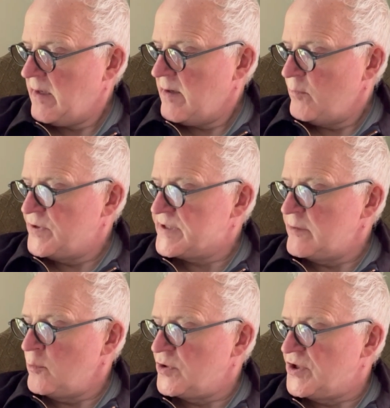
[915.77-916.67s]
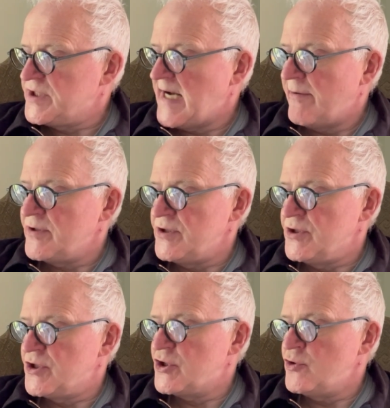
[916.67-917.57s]
with slaughtered Saracens
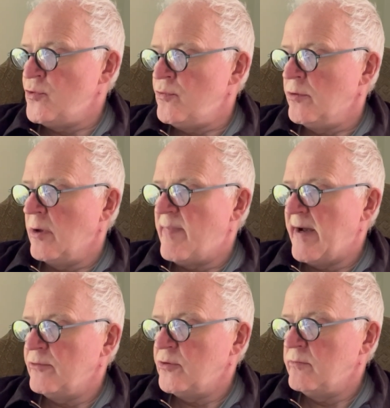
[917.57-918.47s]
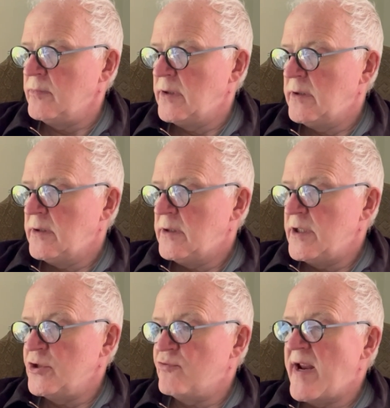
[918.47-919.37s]
strewn all about them,
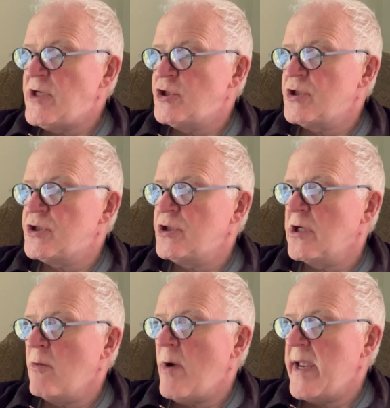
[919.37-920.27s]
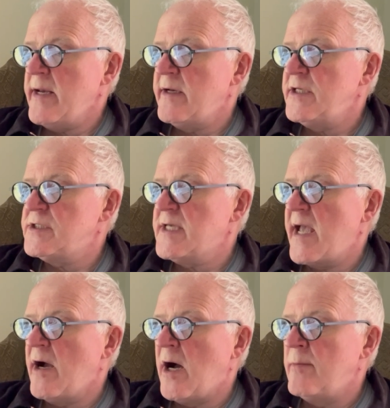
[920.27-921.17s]
and gracious Sir Gawain in his gay
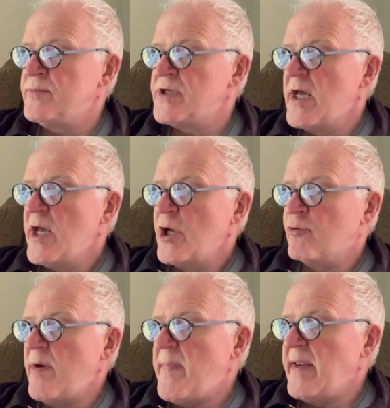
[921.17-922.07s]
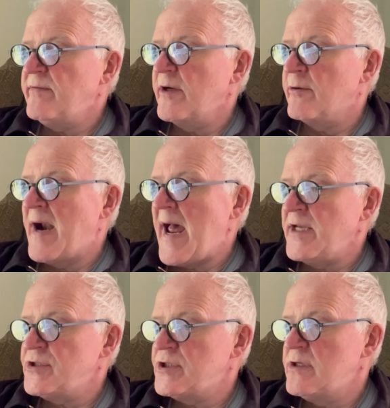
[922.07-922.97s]
arms, gripping the
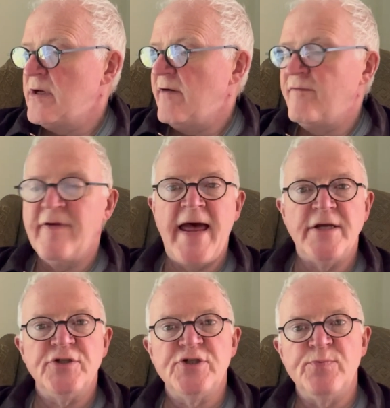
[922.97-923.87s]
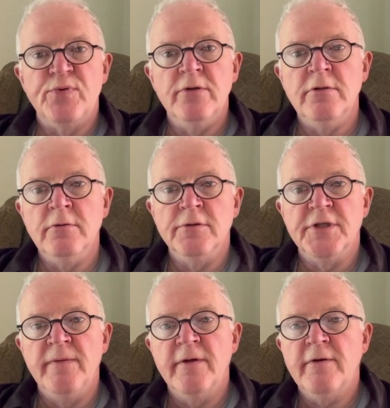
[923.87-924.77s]
grass, flat sprawled
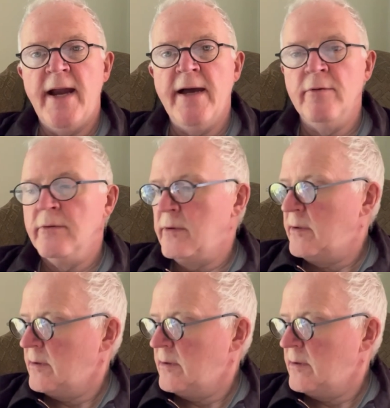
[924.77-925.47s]
on the ground.